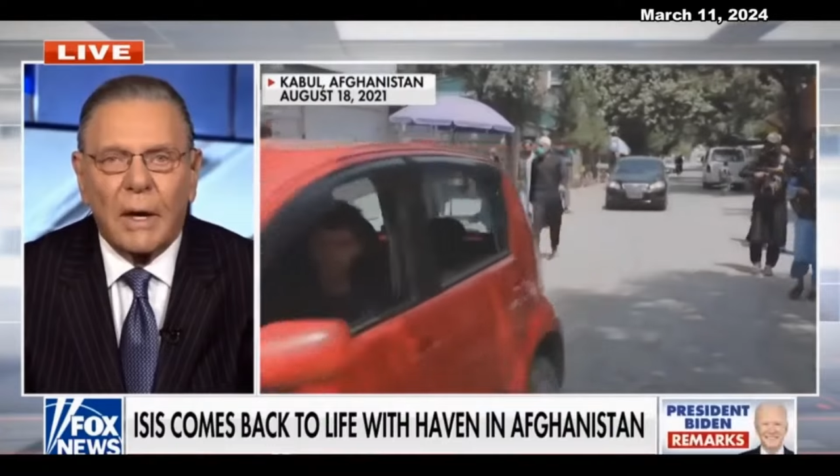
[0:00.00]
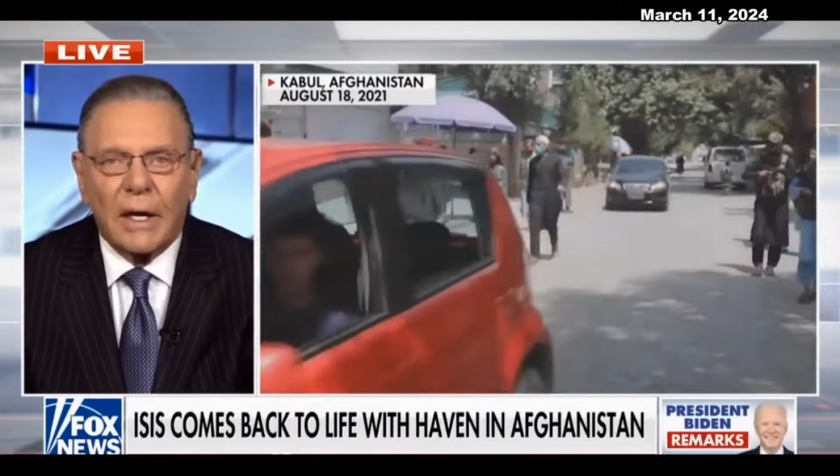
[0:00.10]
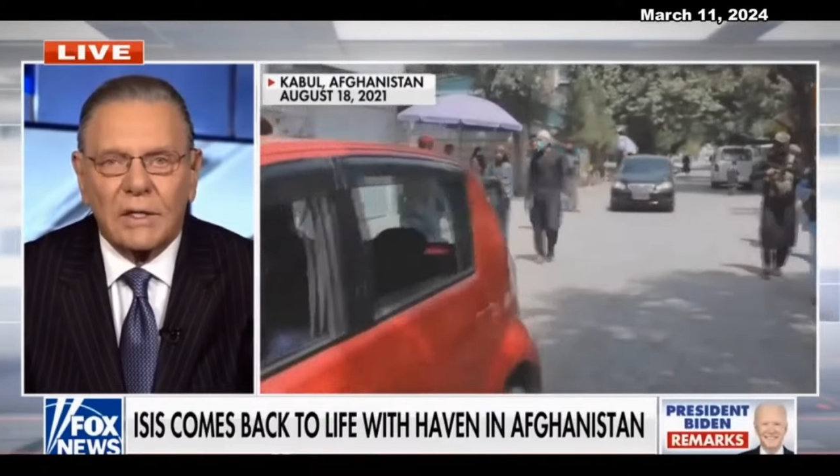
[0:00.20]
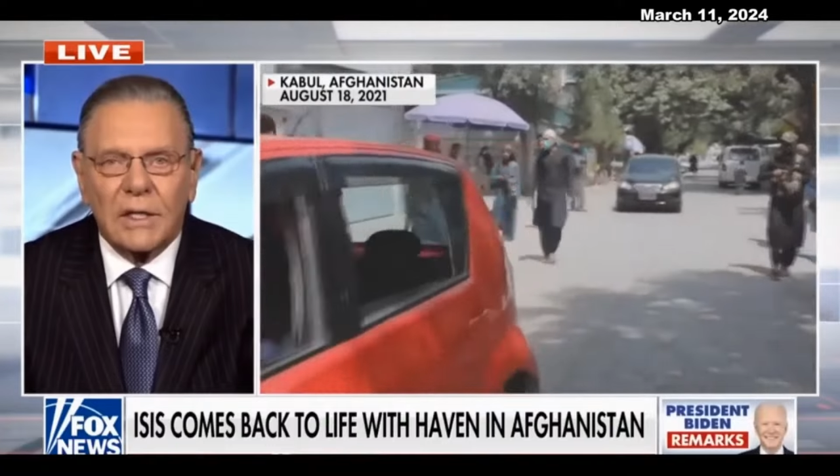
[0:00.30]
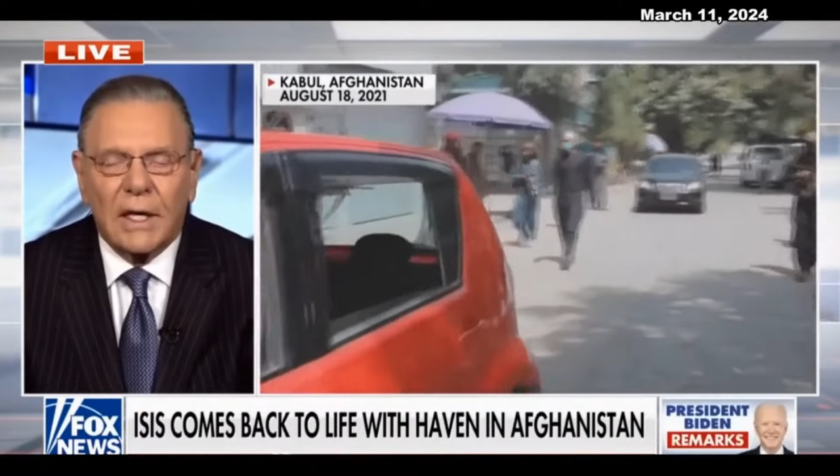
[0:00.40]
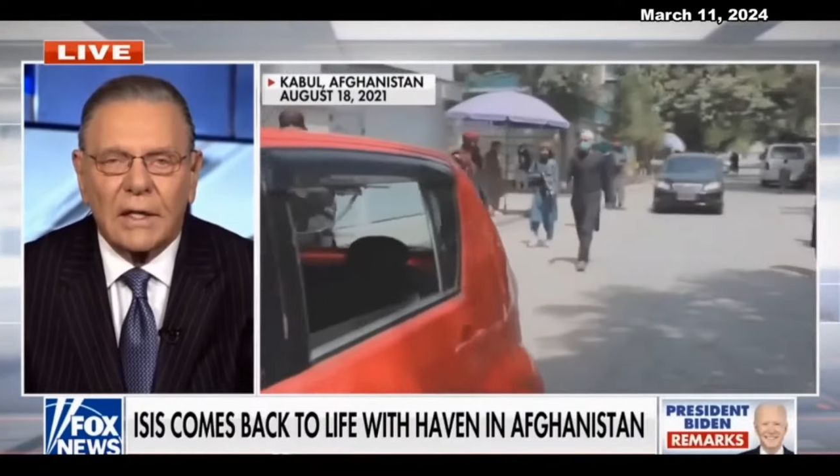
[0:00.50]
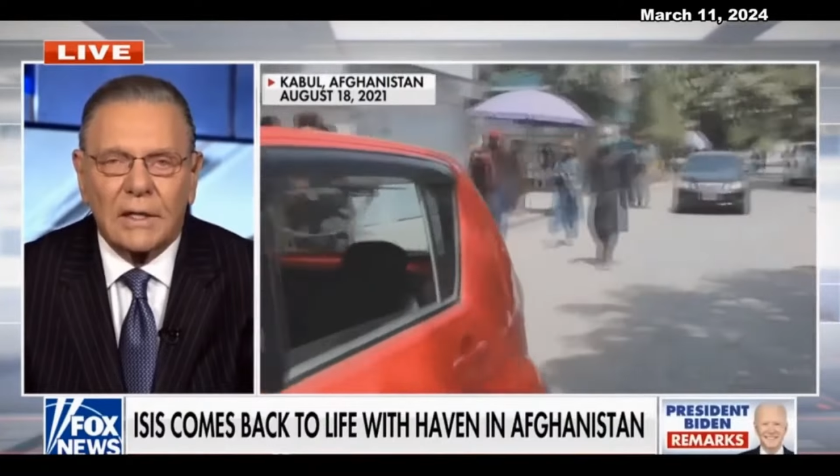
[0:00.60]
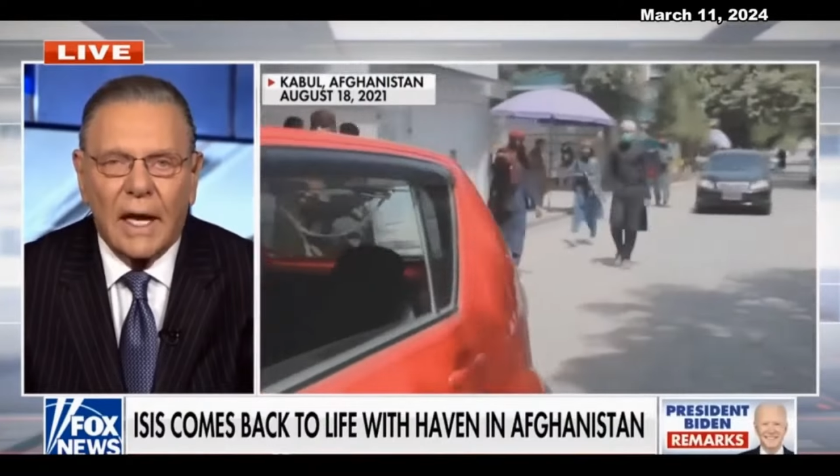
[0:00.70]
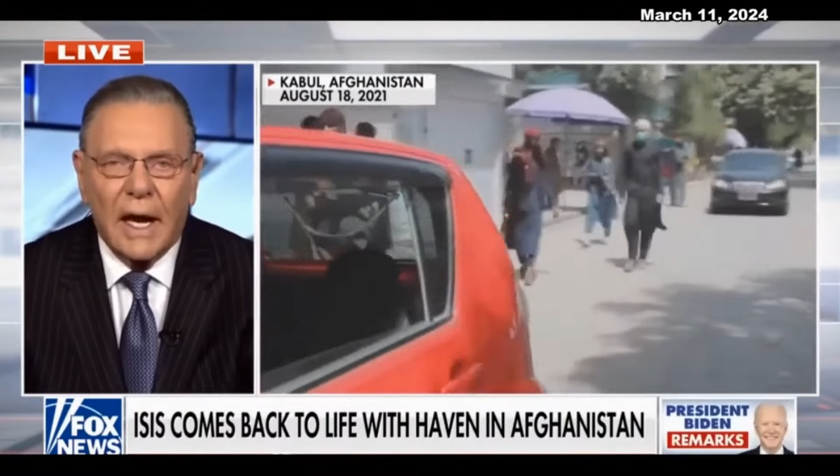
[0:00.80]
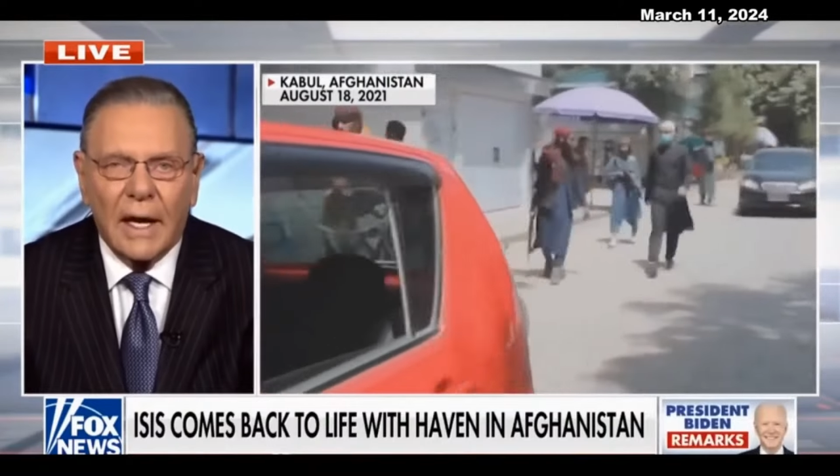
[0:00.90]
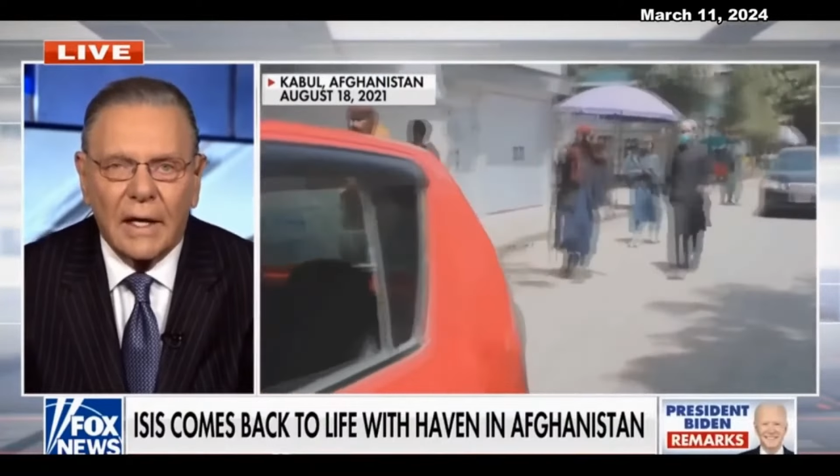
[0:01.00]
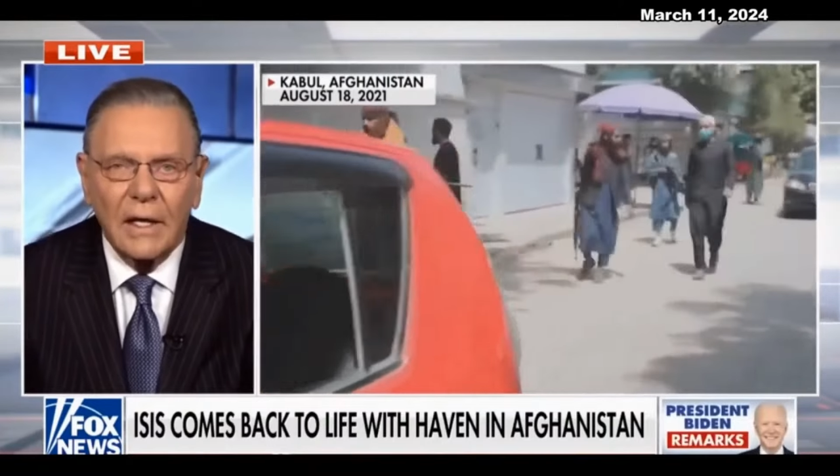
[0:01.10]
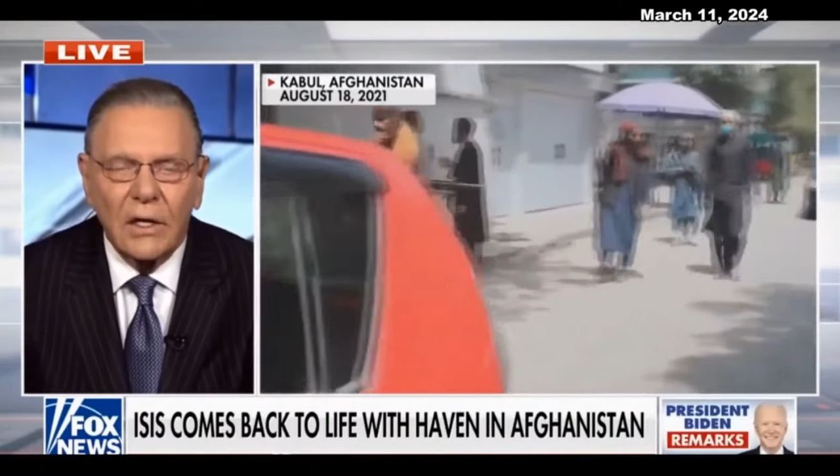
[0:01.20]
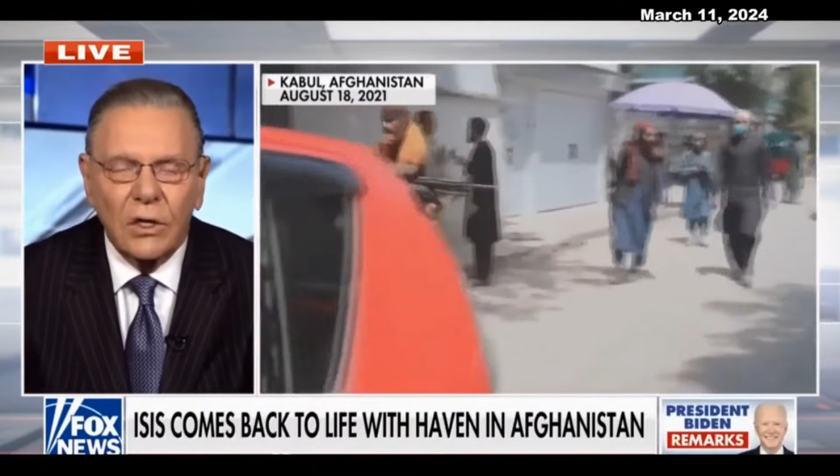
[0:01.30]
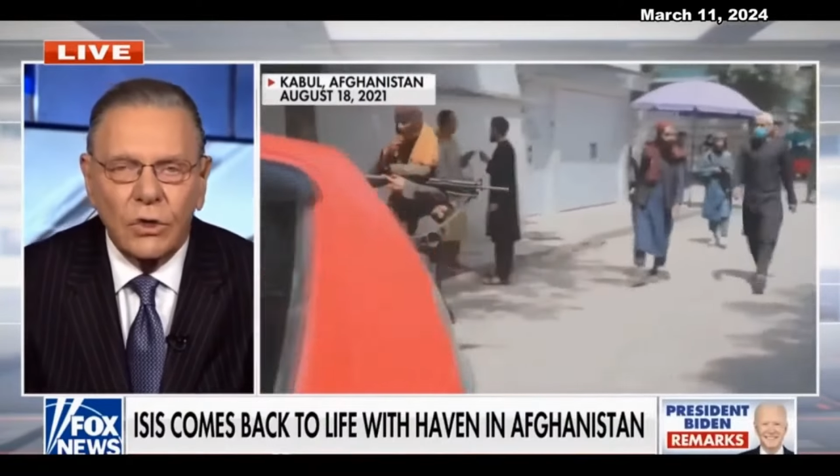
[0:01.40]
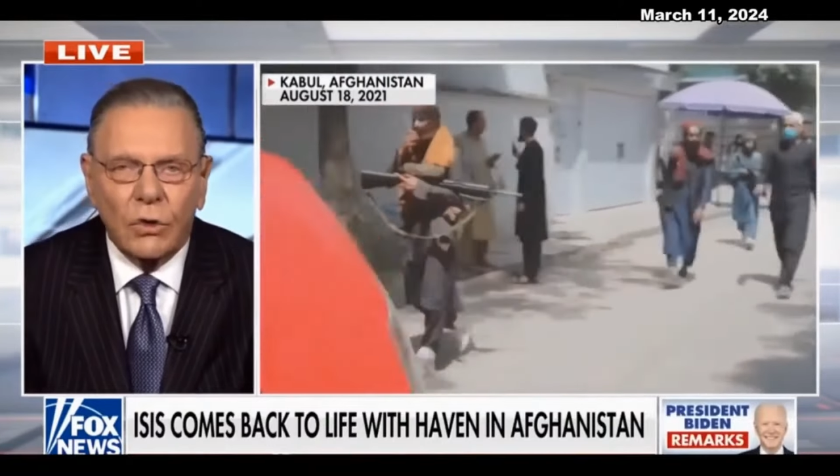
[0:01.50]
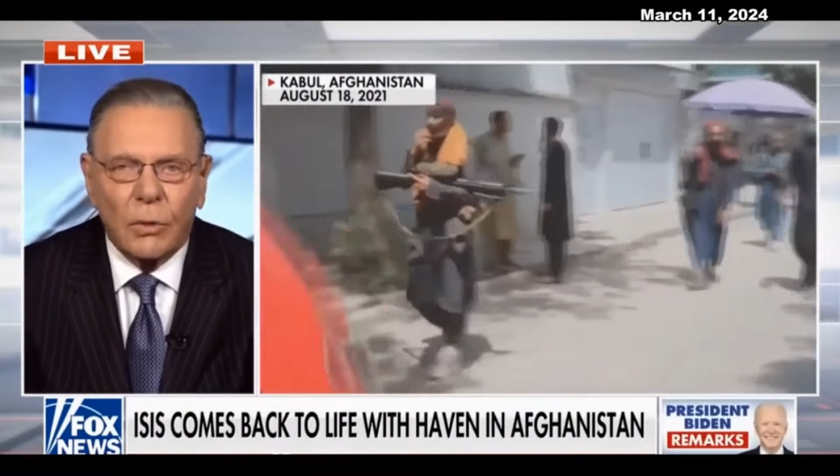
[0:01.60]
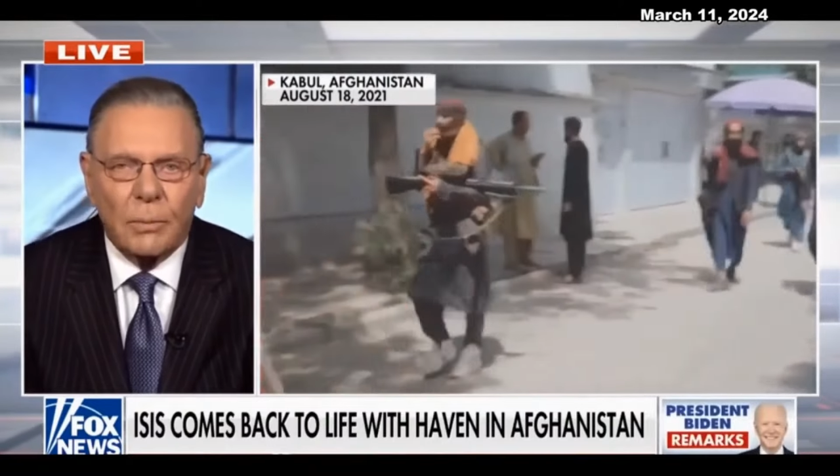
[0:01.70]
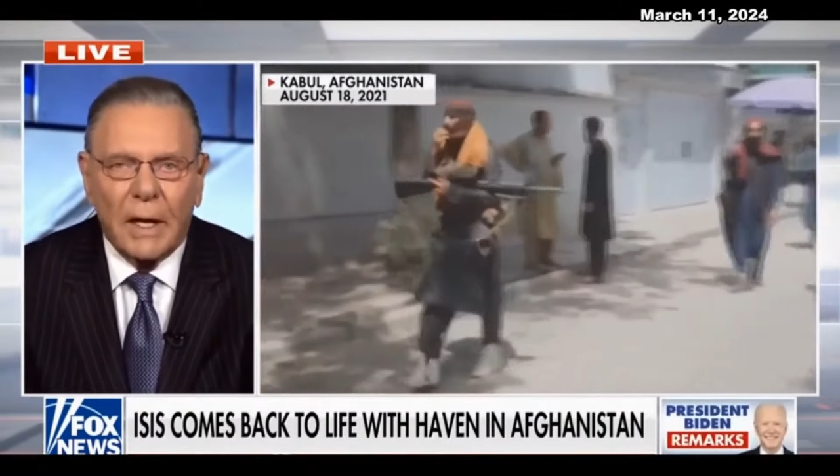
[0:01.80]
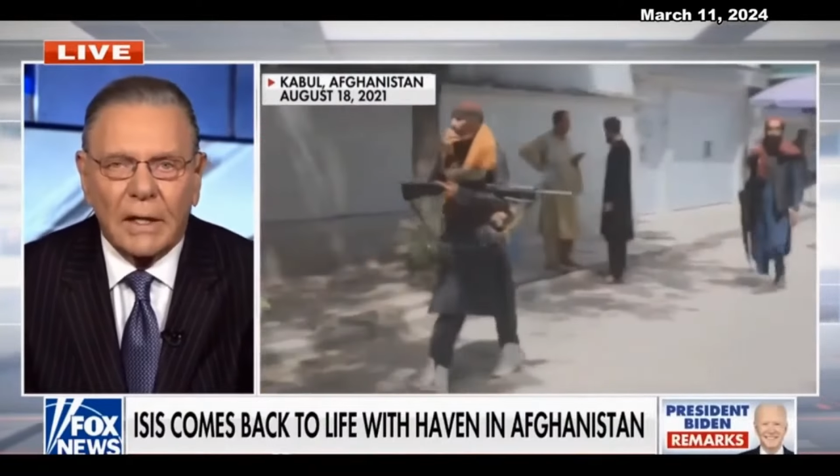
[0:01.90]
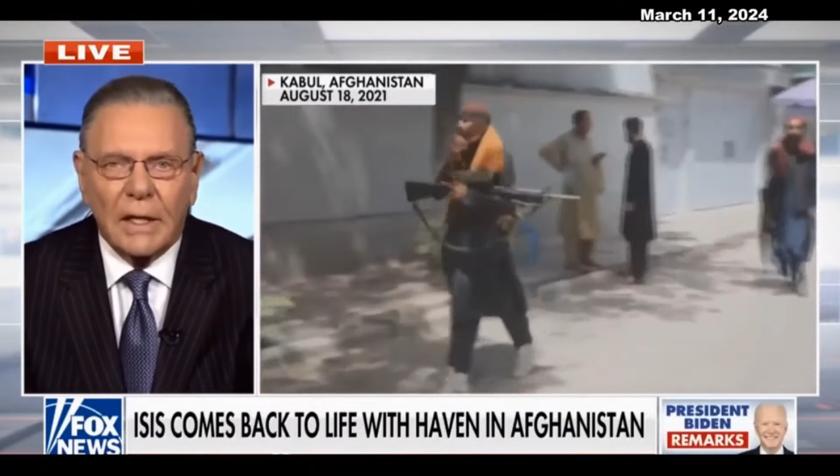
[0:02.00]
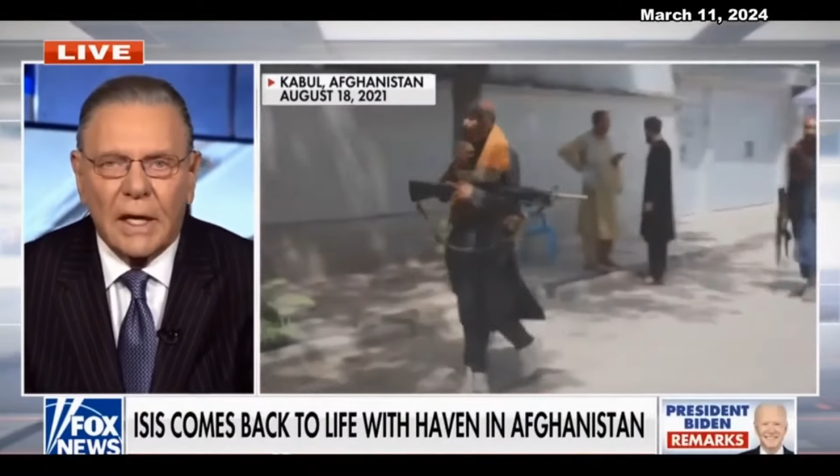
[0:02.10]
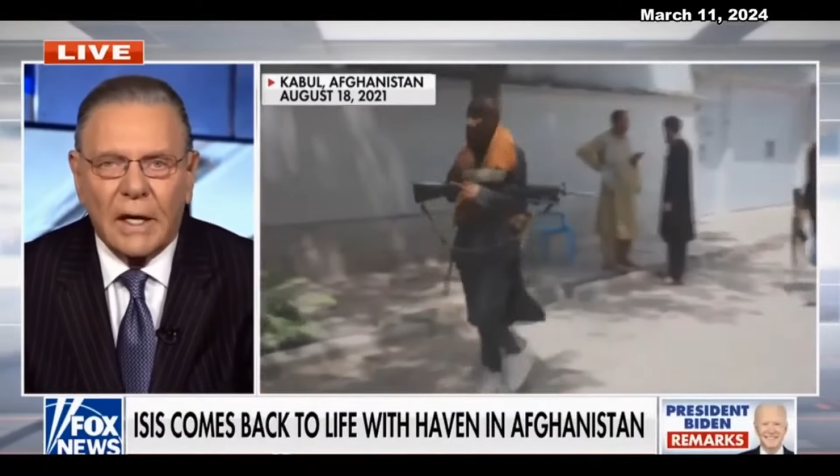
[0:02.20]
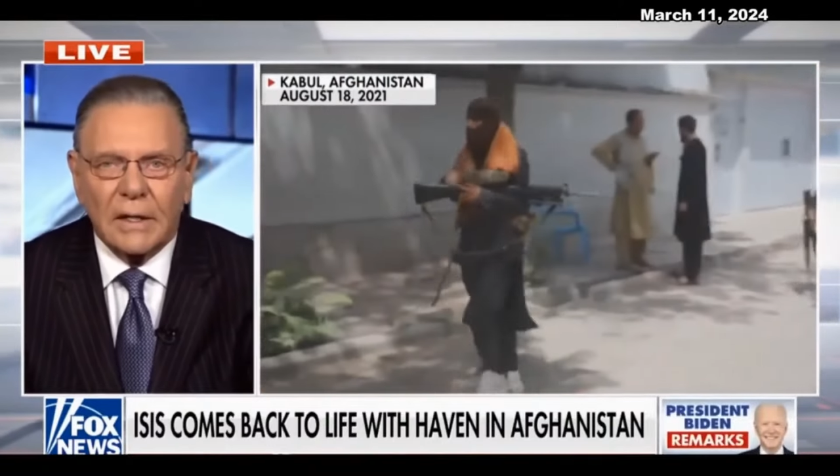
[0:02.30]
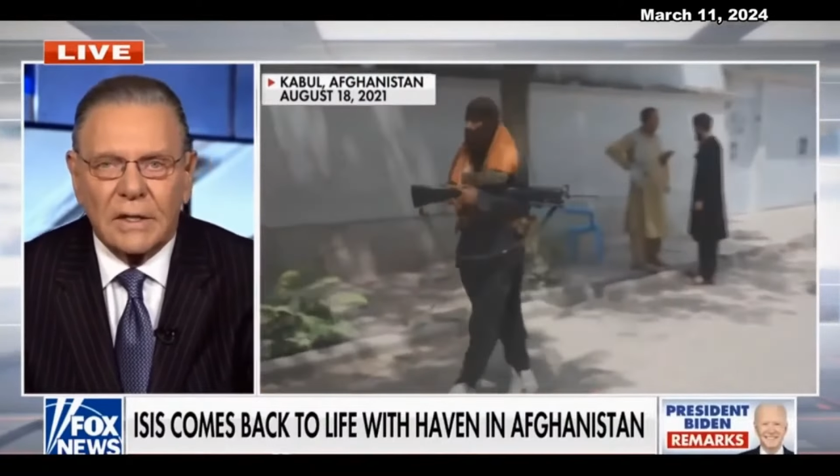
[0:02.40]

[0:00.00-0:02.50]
a menace that can attack Europe and the United